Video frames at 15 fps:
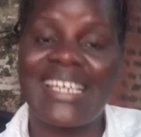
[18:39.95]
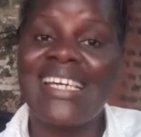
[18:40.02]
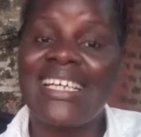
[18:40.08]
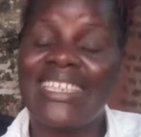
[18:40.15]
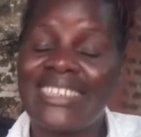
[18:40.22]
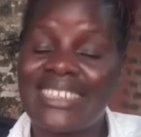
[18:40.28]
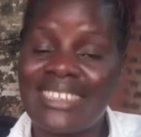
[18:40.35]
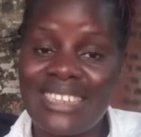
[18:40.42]

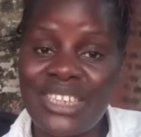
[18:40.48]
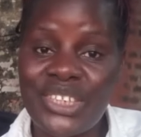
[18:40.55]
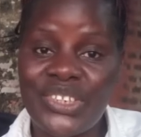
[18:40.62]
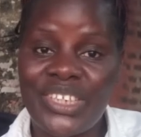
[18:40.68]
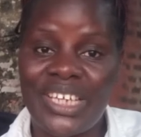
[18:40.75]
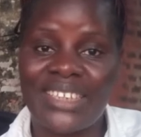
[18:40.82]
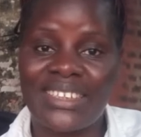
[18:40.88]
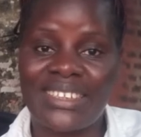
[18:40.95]
See you
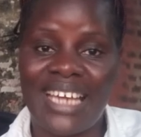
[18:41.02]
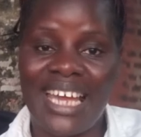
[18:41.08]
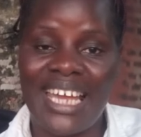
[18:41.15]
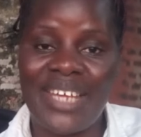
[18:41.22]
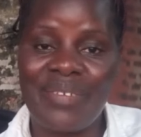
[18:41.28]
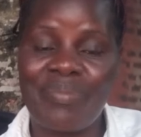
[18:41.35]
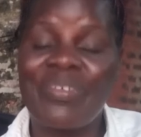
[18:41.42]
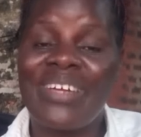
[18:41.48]
next
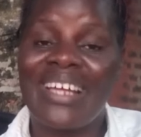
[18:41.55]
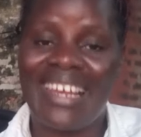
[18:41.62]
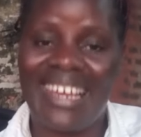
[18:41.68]
time.